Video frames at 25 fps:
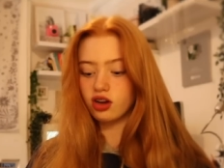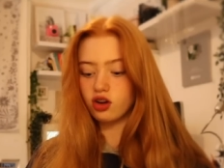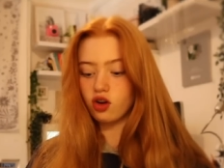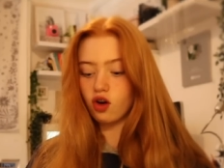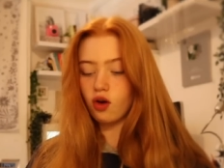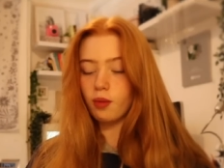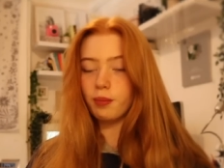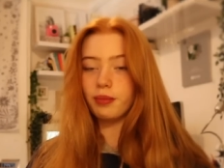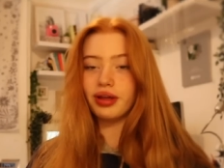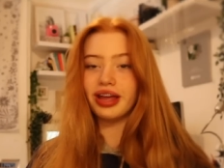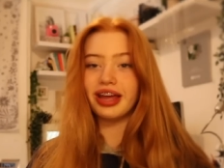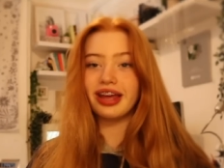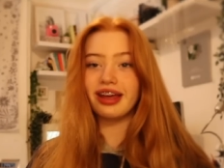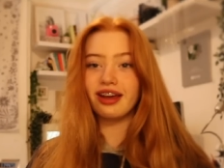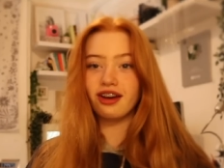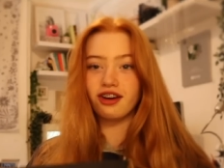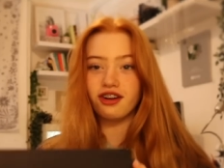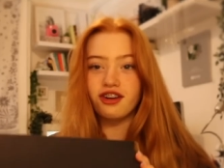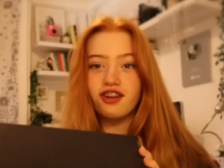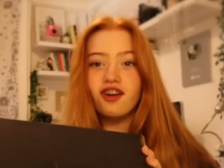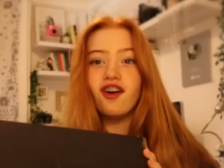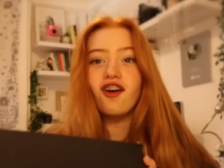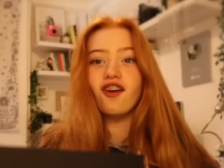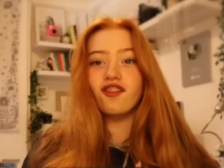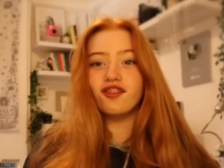got me
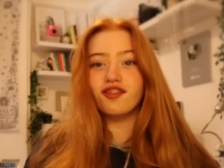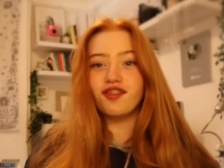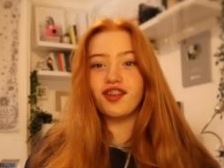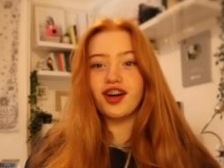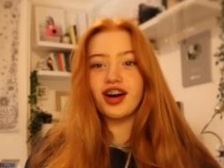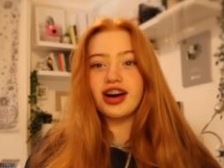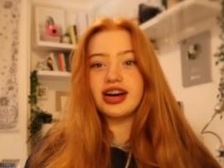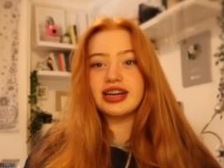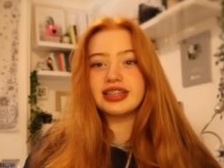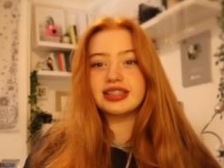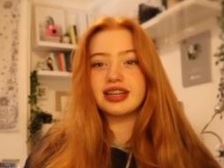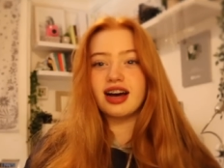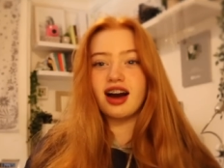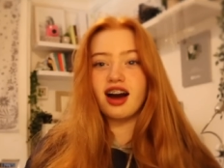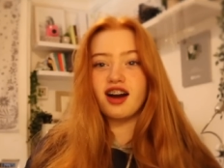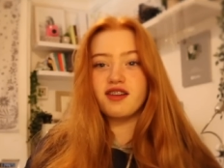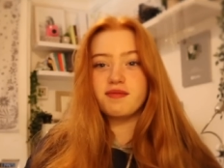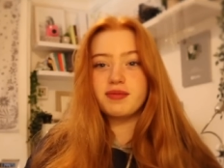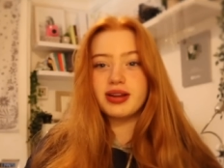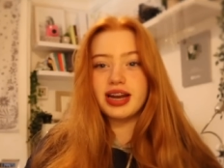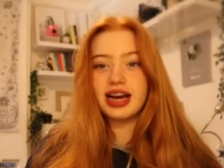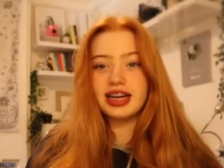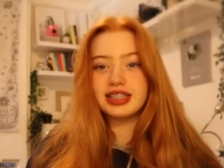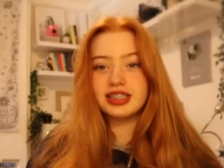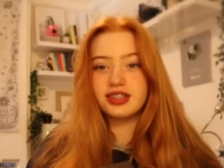Converse. I've
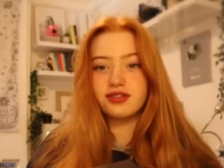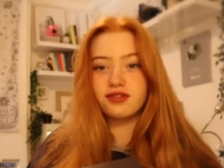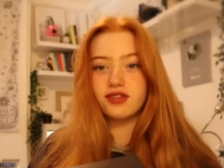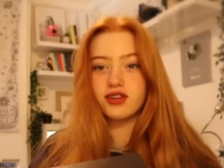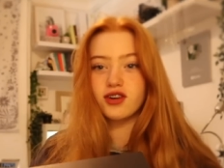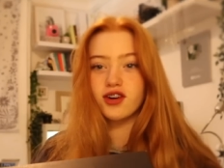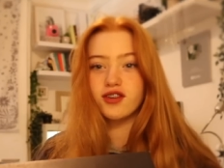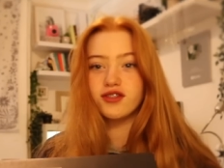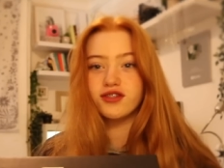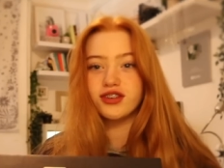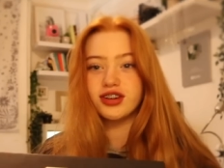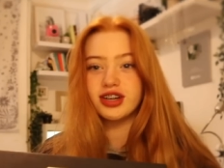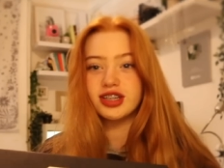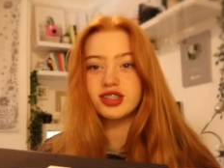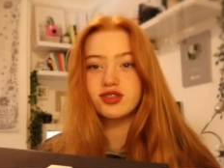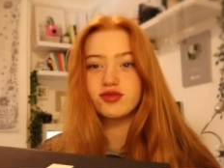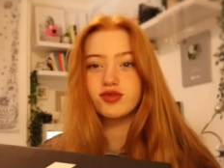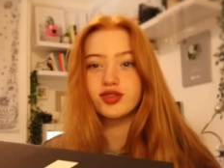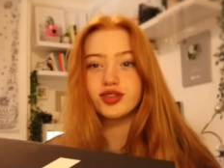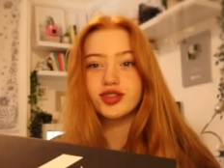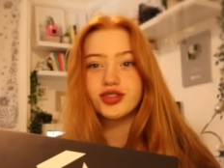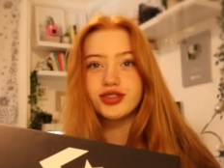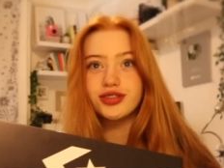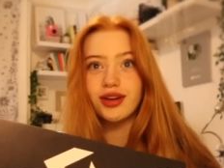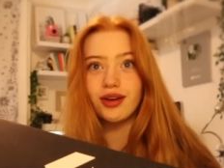been asking for Converse
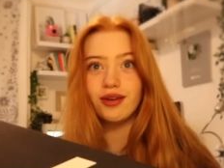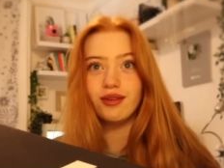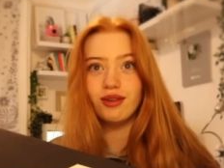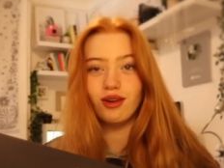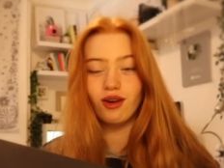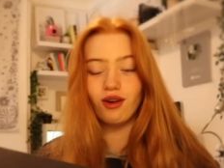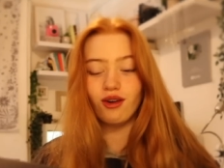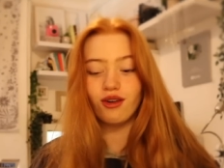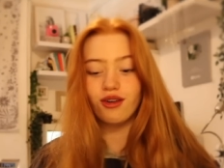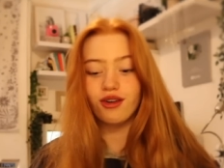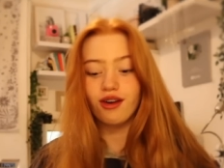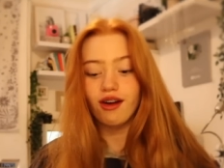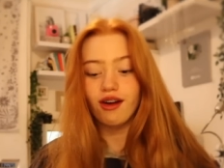for so long.